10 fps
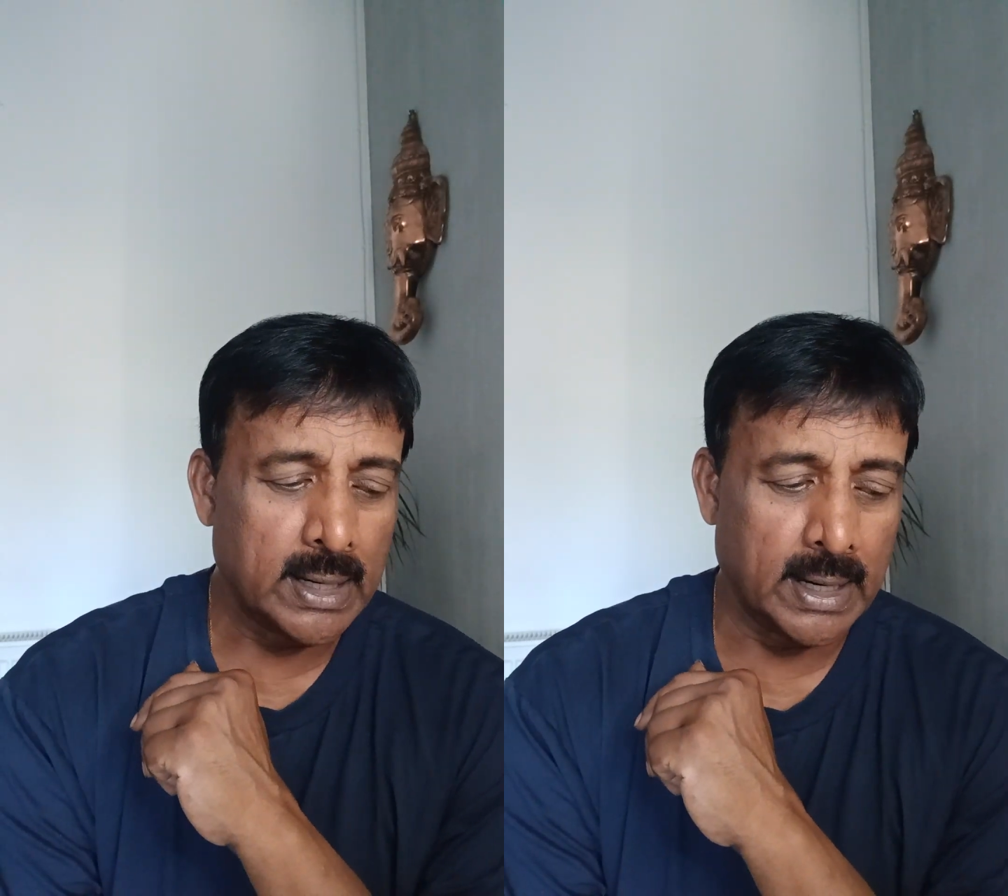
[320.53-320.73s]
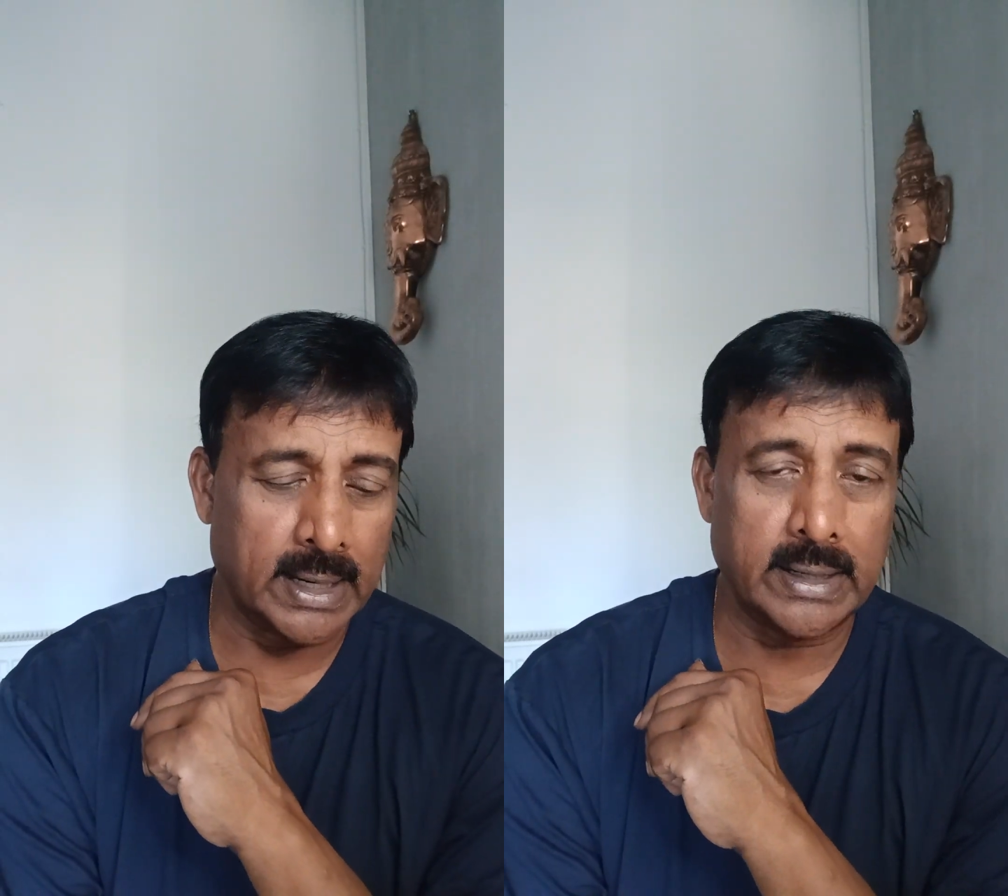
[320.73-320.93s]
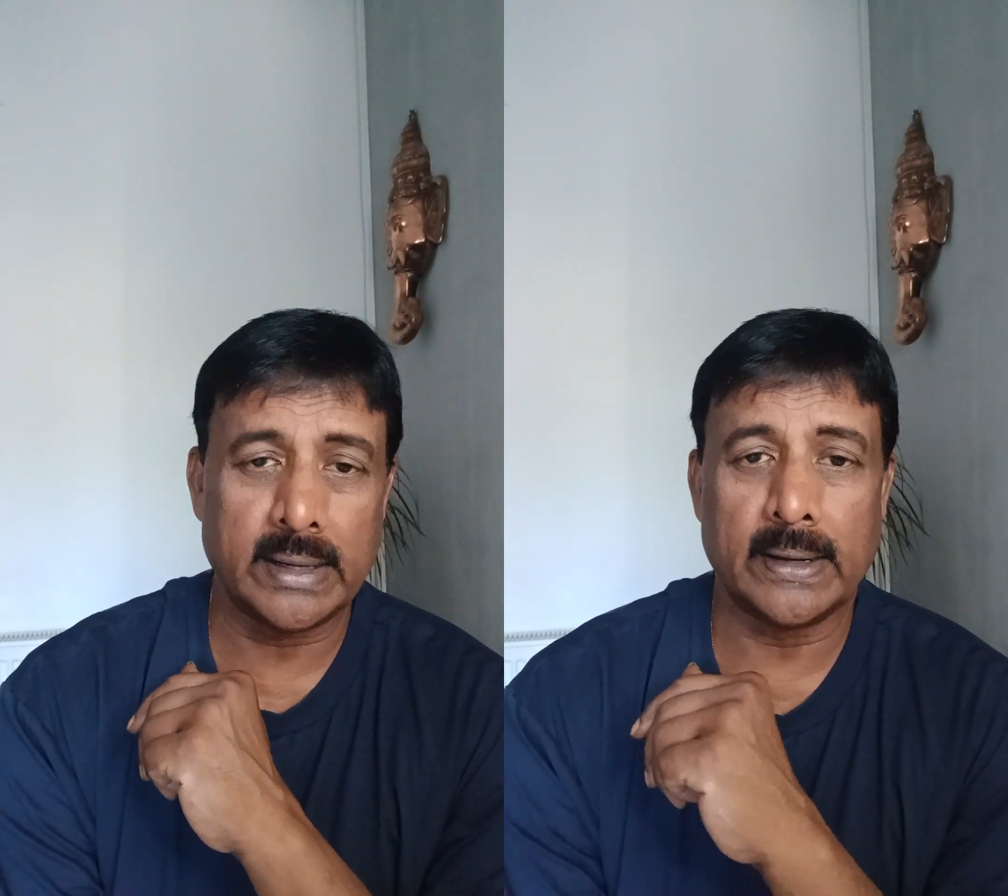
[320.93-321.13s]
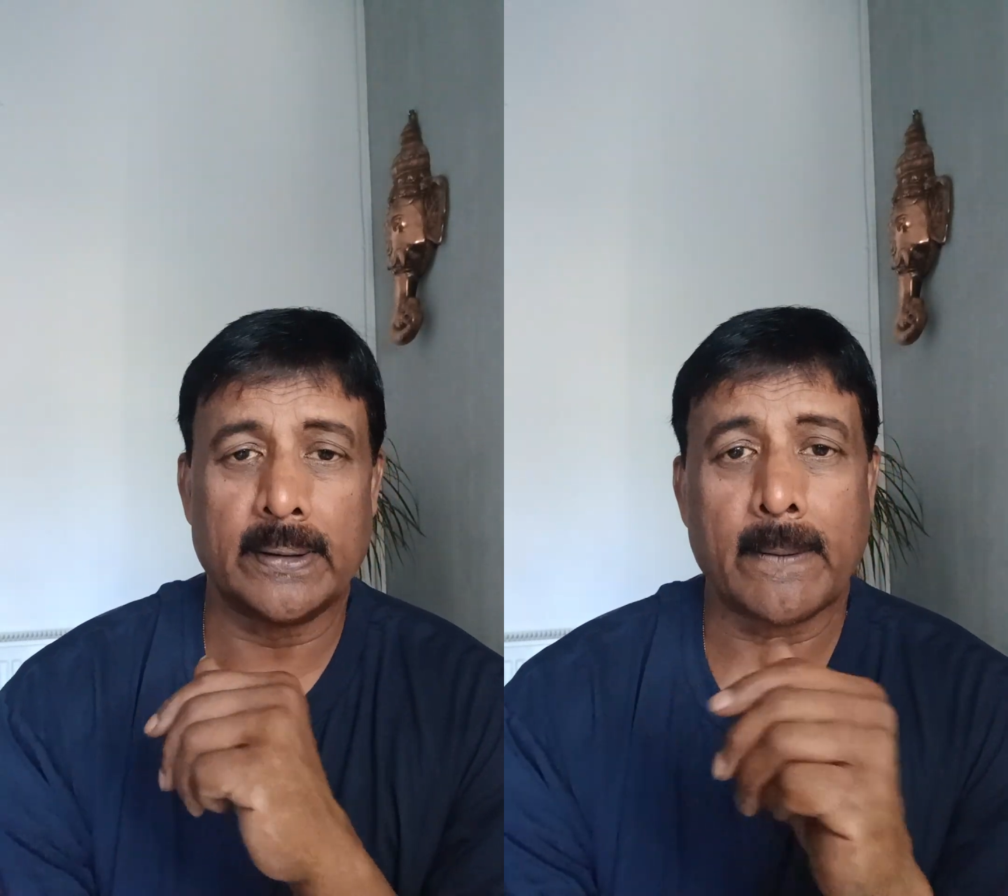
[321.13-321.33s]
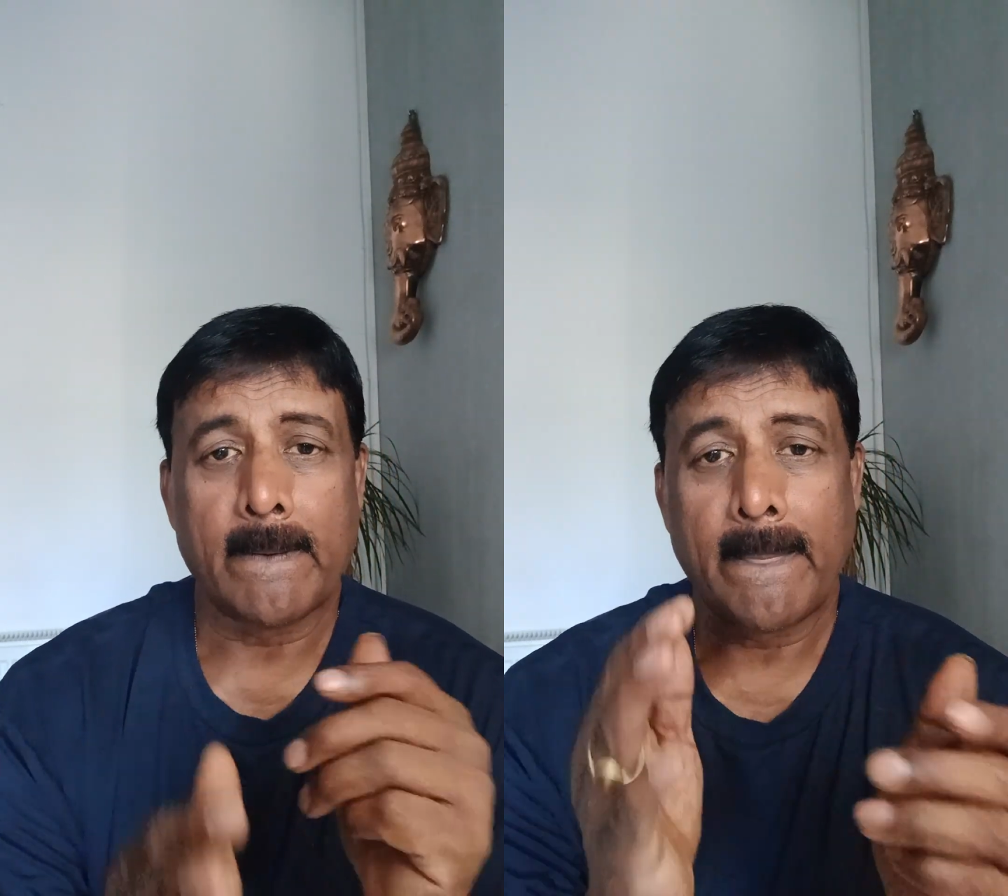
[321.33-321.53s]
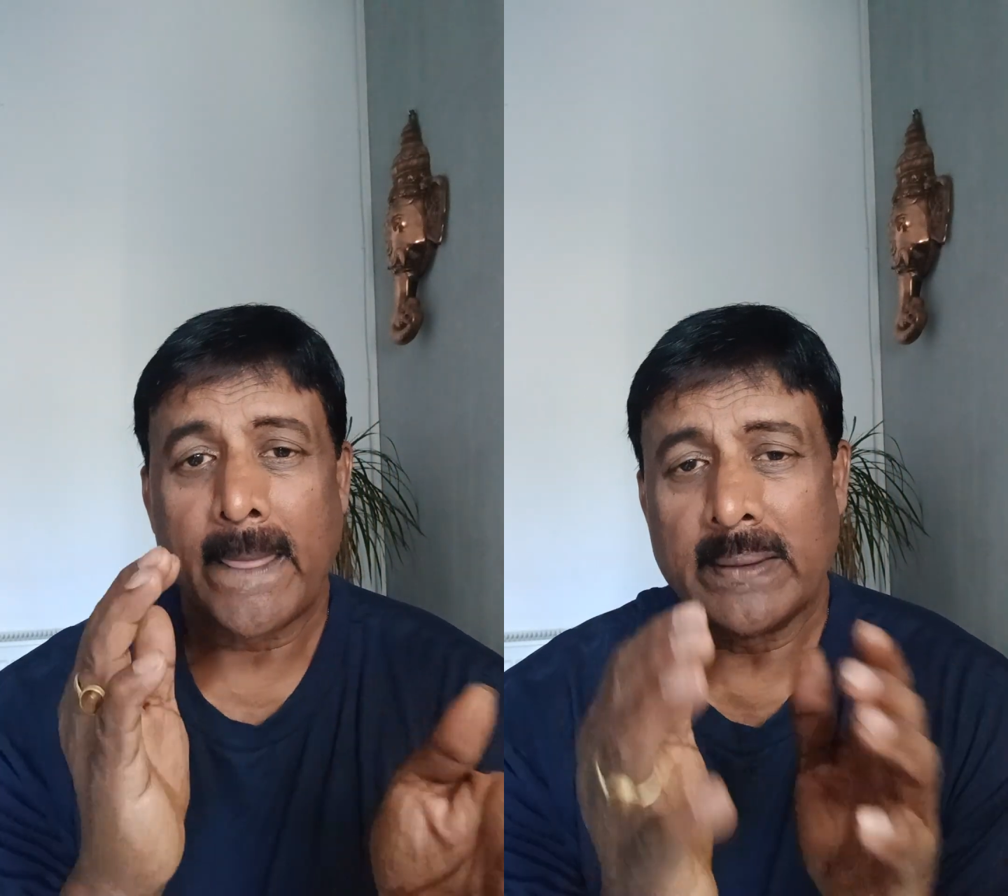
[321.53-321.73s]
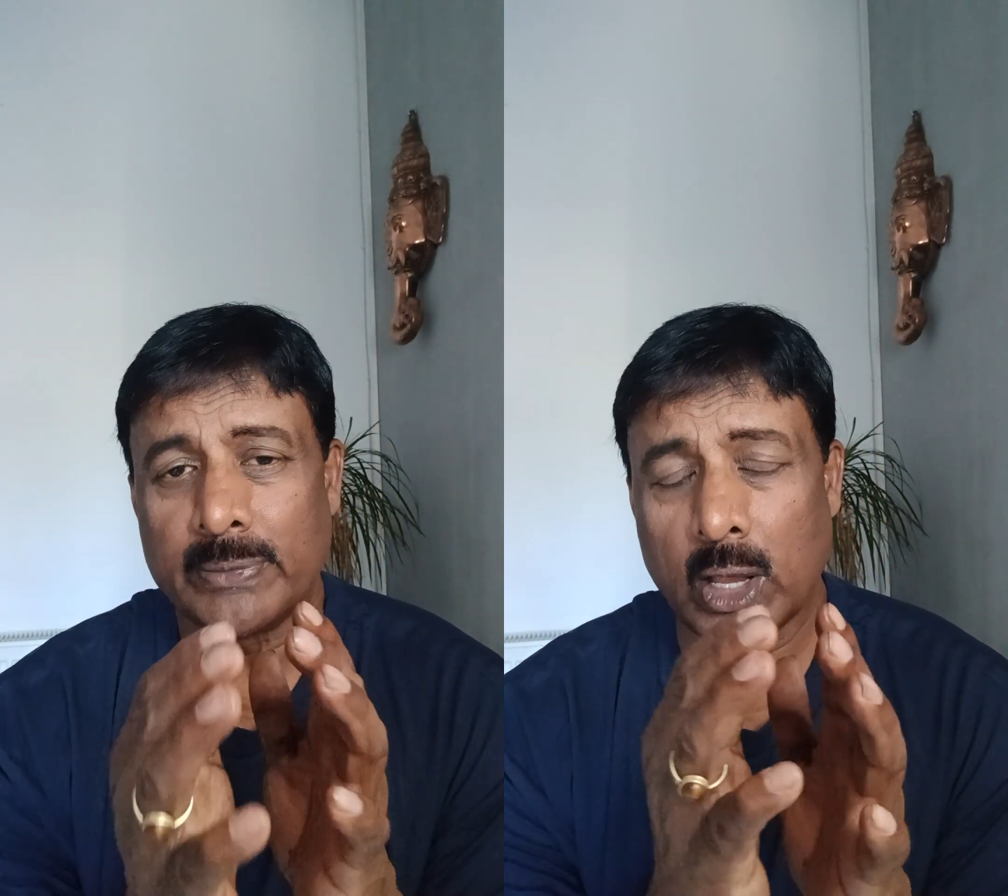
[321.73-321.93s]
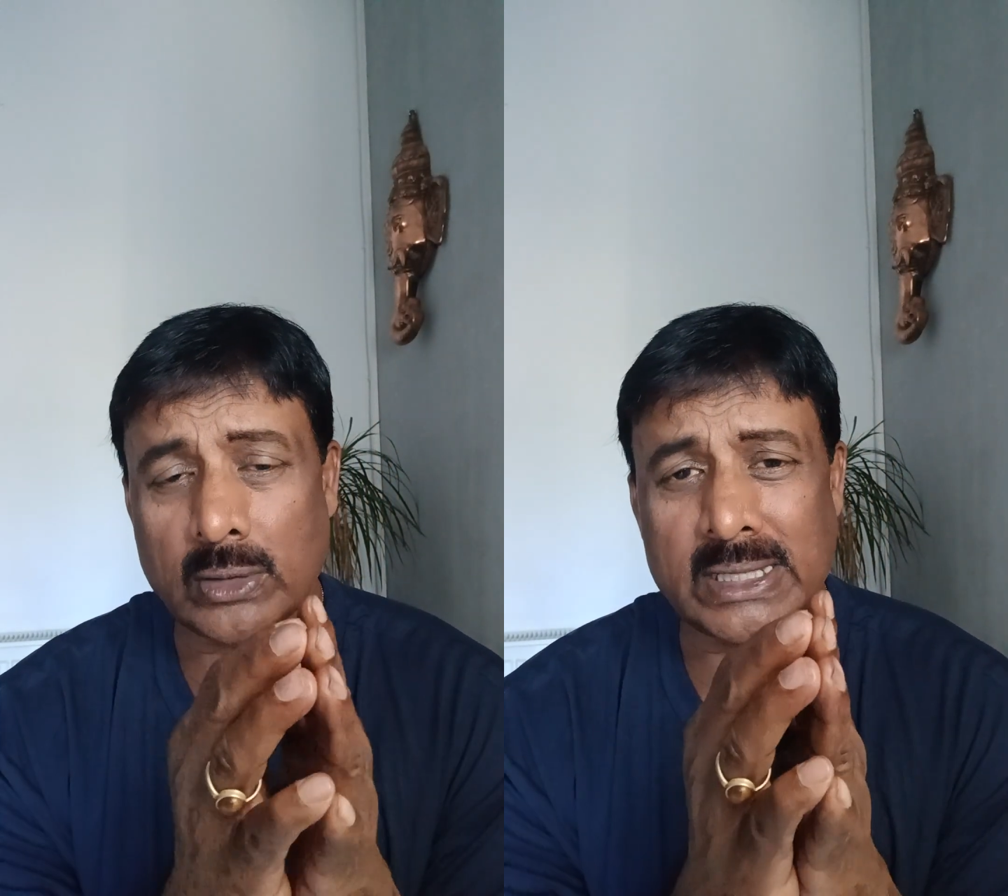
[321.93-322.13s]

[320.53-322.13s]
And all